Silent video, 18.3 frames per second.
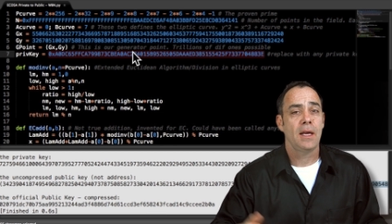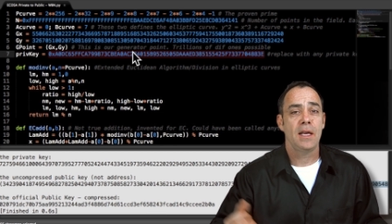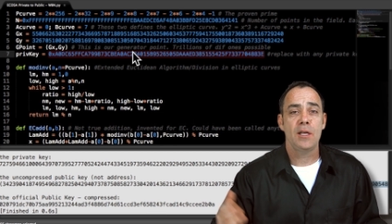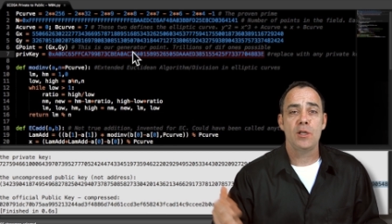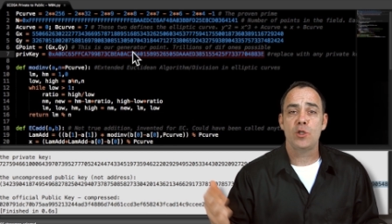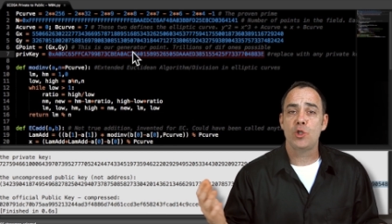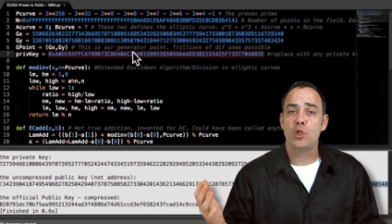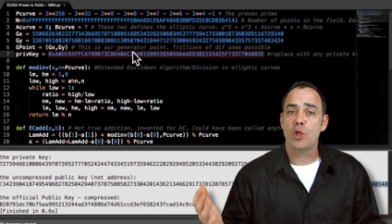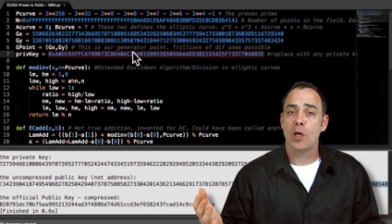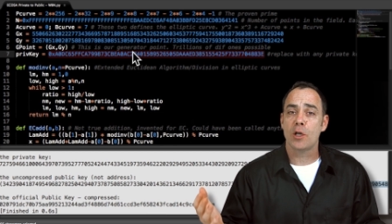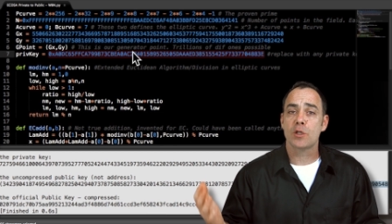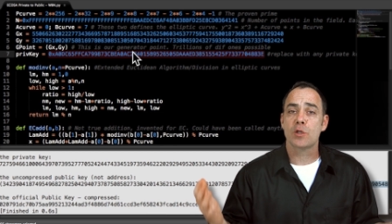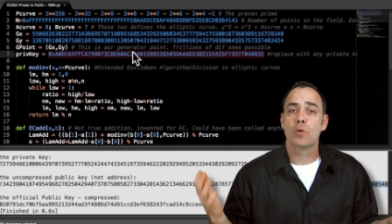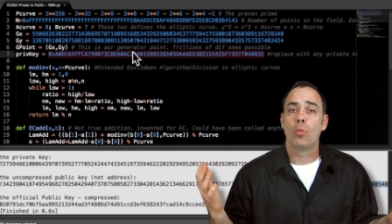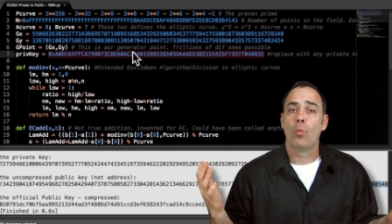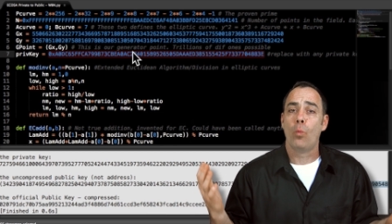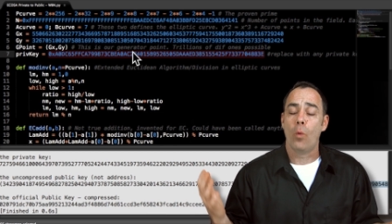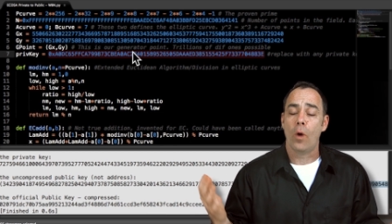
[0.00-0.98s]
is
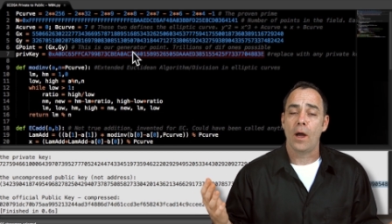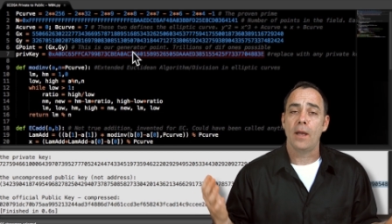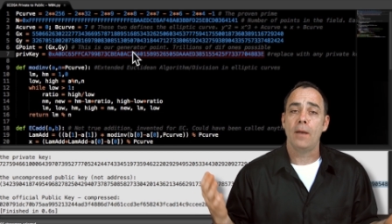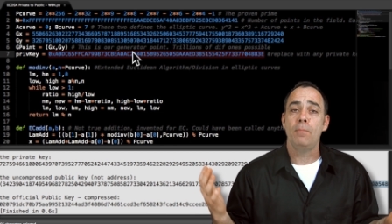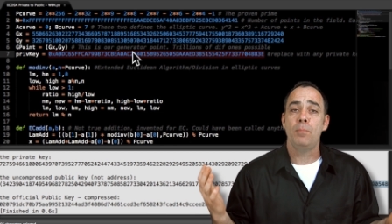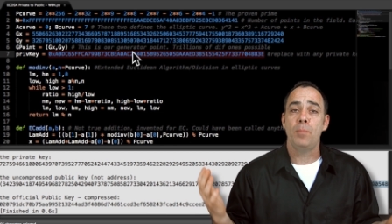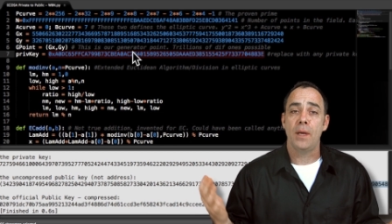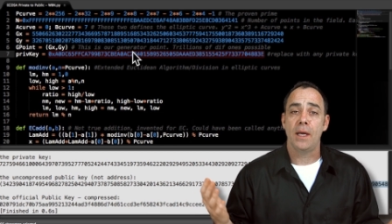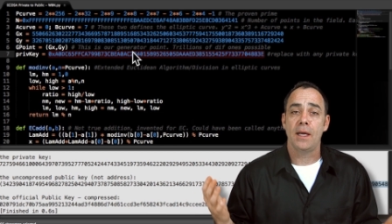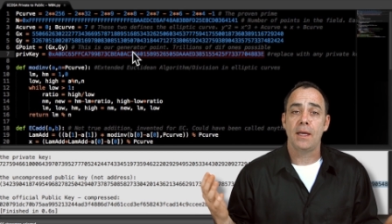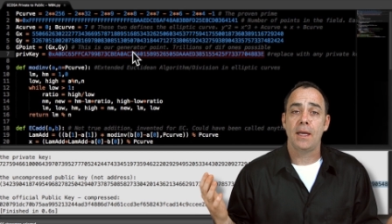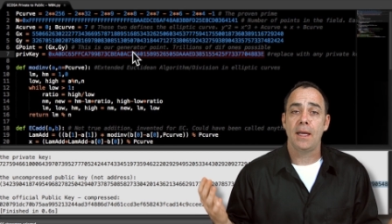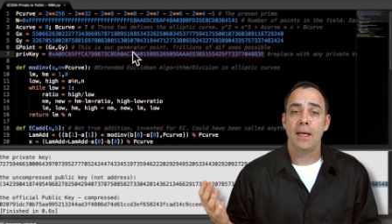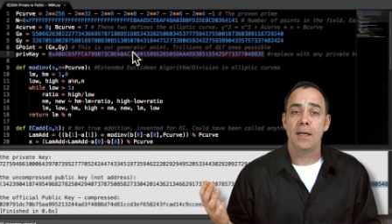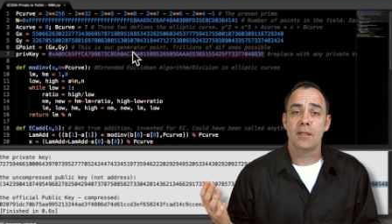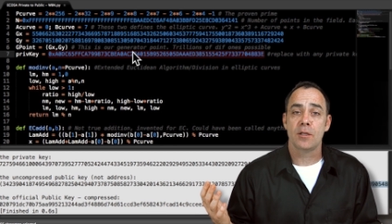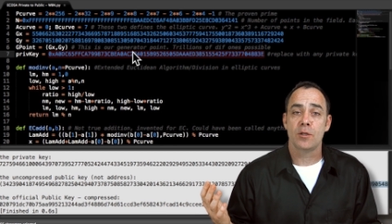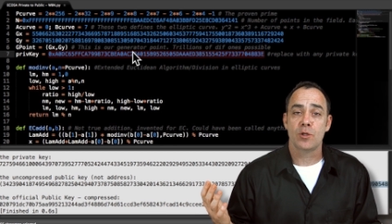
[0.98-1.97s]
just one big
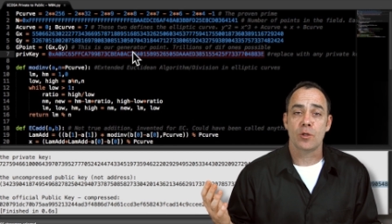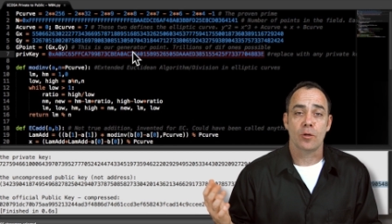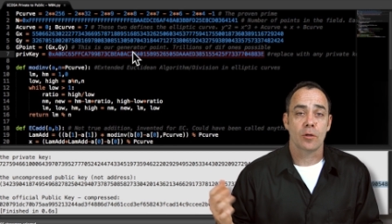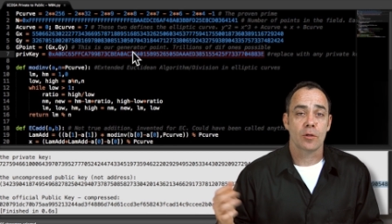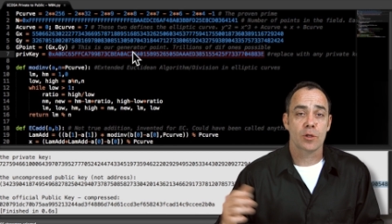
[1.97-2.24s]
integer.